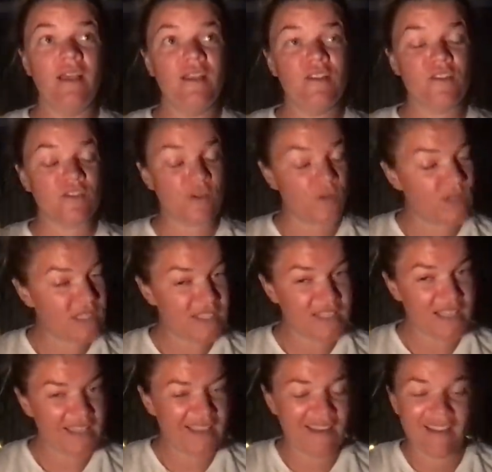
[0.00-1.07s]
So
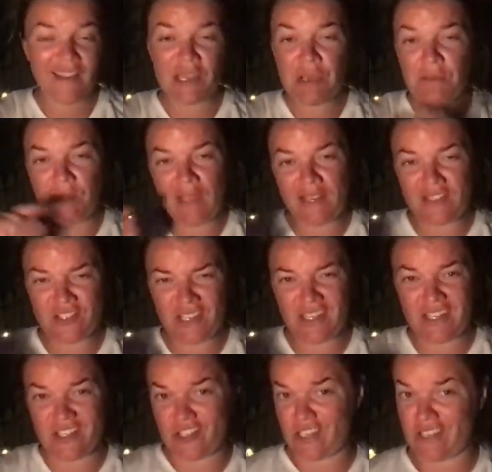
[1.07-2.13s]
instead, I'm actually going to
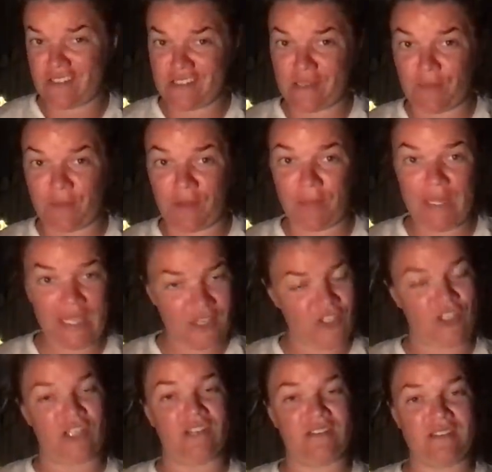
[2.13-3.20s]
share some
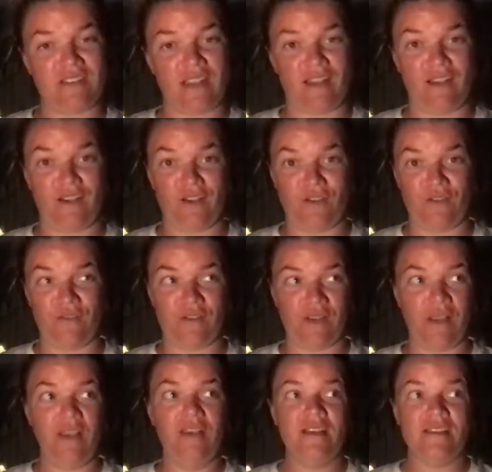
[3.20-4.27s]
pictures of
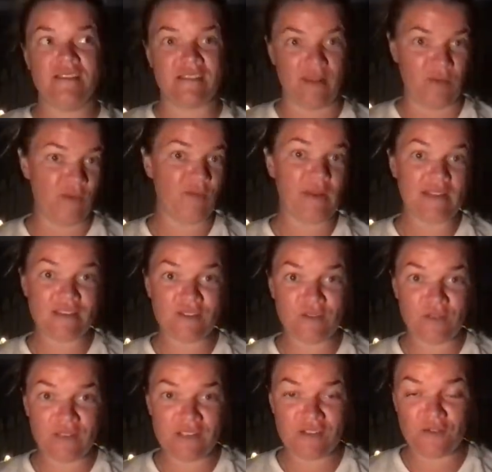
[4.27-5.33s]
some of my
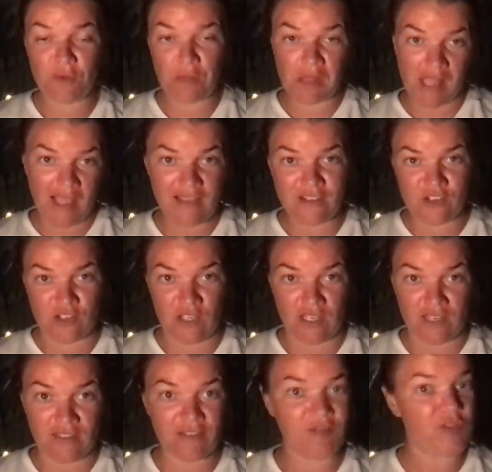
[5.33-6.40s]
students from last year.